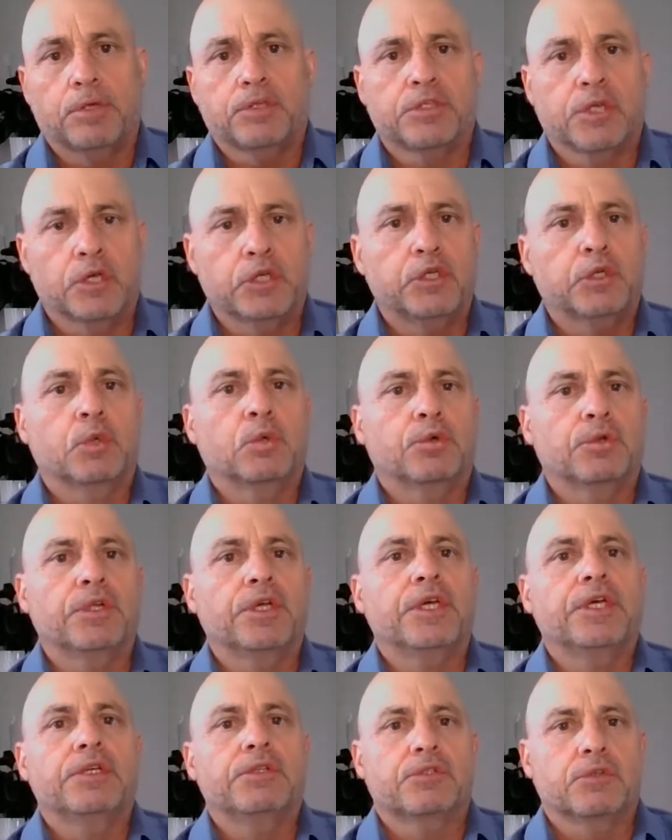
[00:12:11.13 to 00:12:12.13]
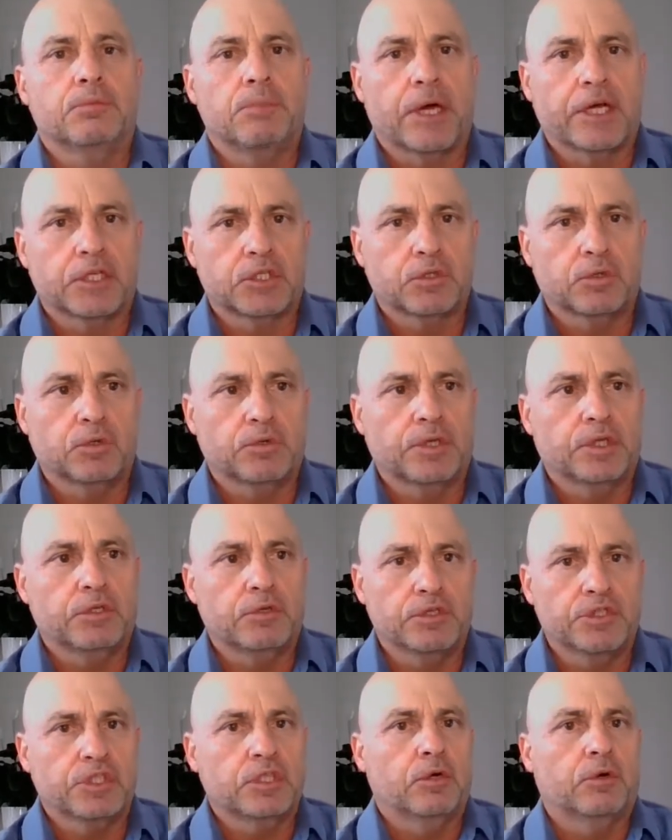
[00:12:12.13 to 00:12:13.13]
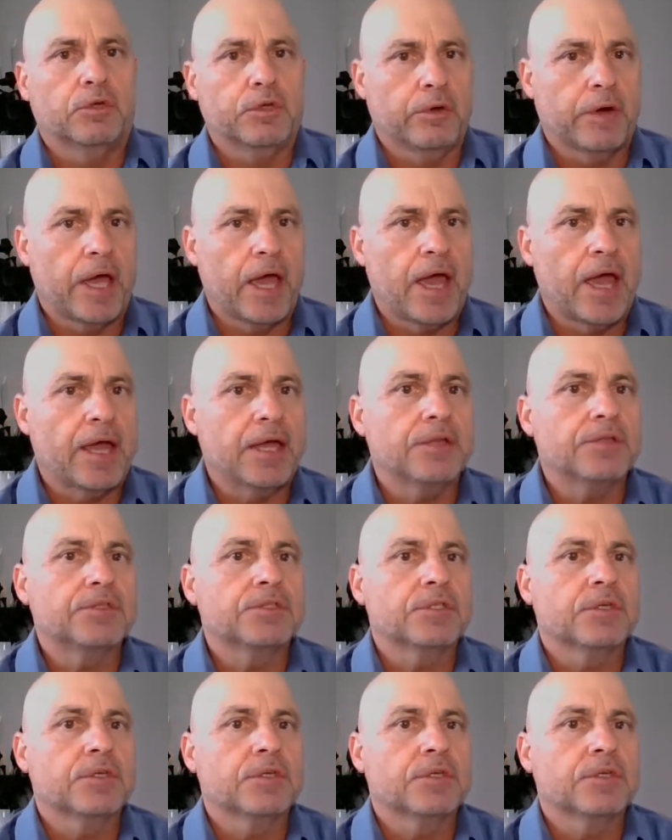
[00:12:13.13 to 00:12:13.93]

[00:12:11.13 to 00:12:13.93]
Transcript: So you'll need to make sure that you sit on your hands